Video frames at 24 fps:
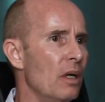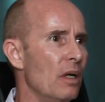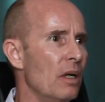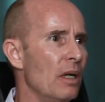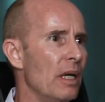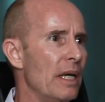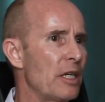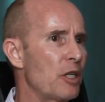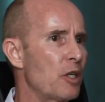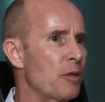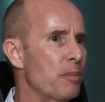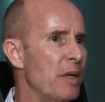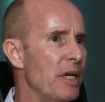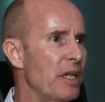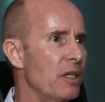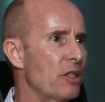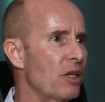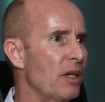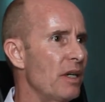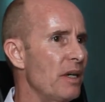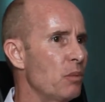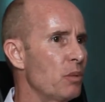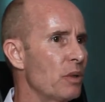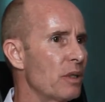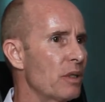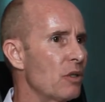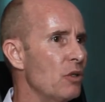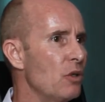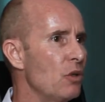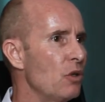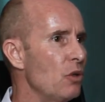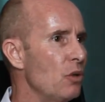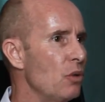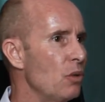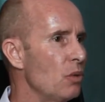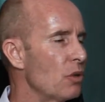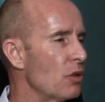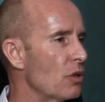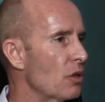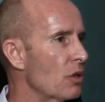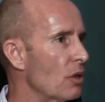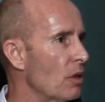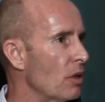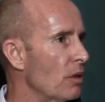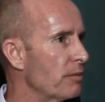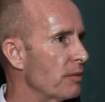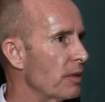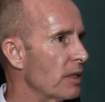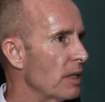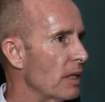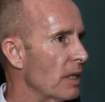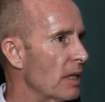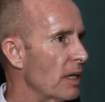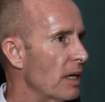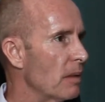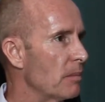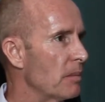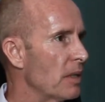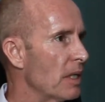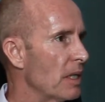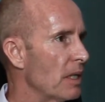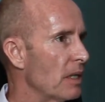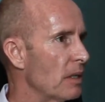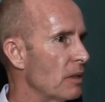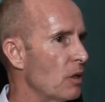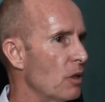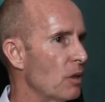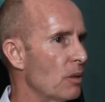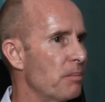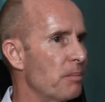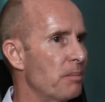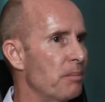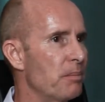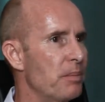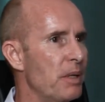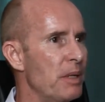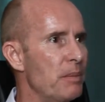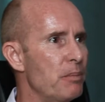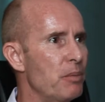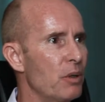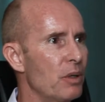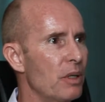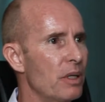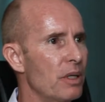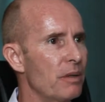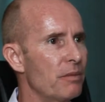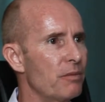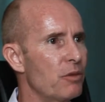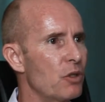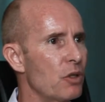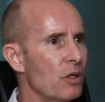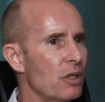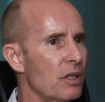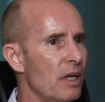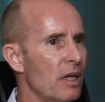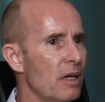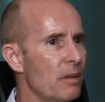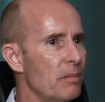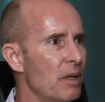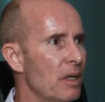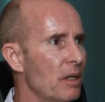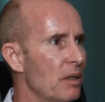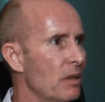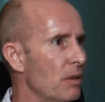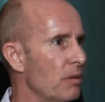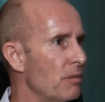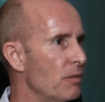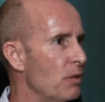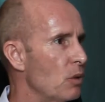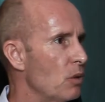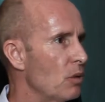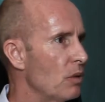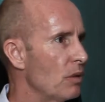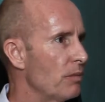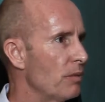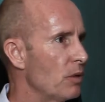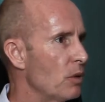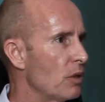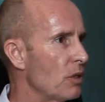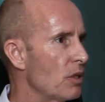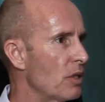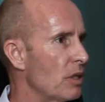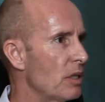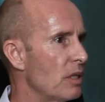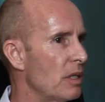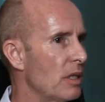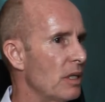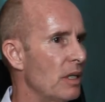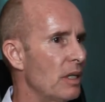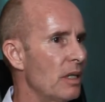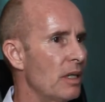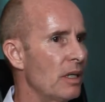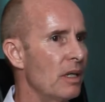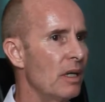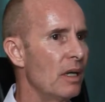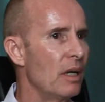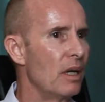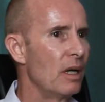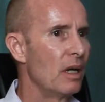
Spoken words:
especially with new staff that are coming in, you know, people that have just come out of university,